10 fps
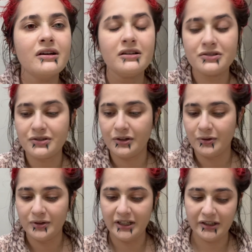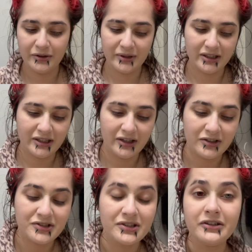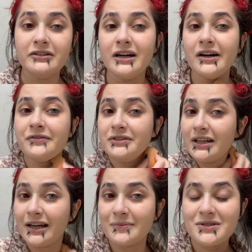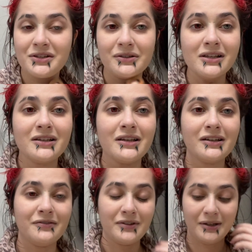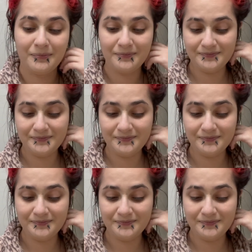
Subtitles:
So they know that they are still loved and I am still thinking of them.